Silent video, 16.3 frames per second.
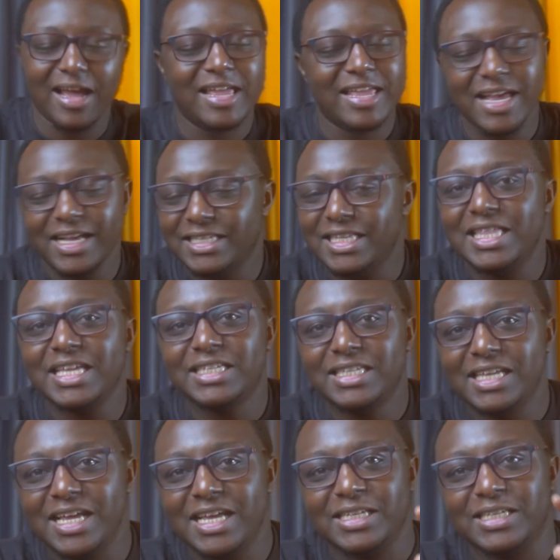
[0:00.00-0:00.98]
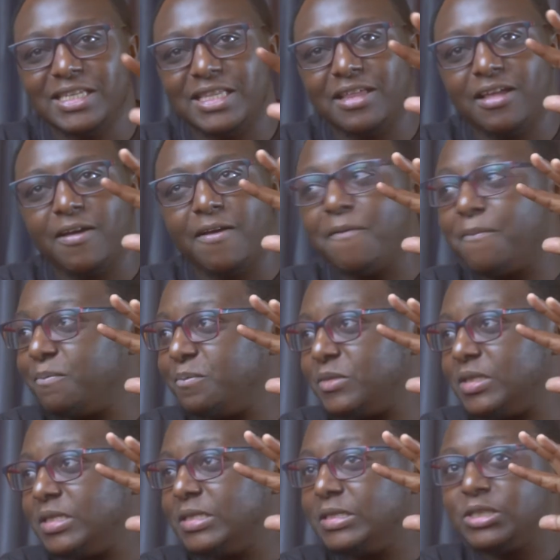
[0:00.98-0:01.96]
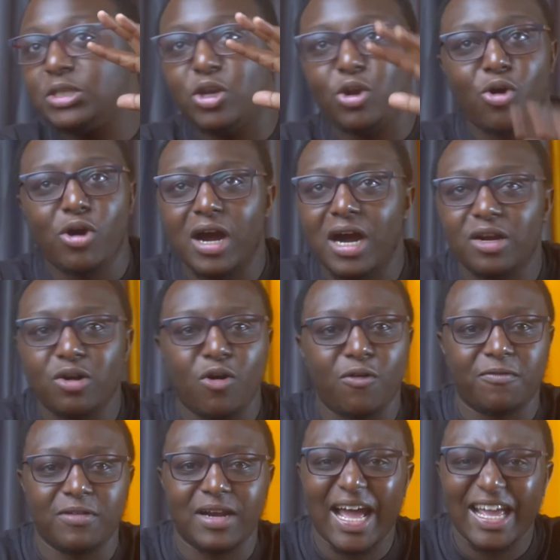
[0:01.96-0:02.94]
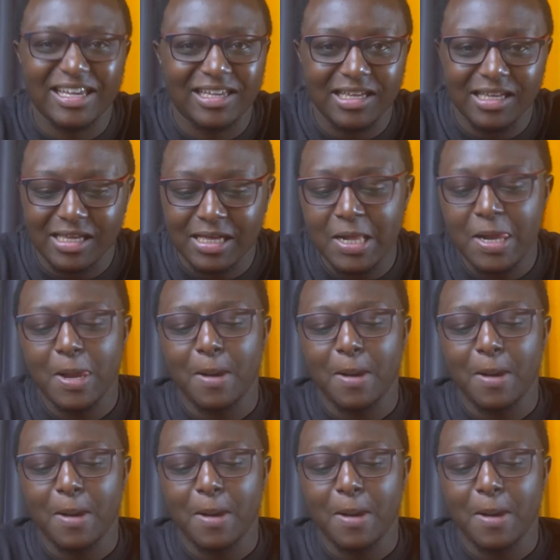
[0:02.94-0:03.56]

Yes, this is the slogan of Nike,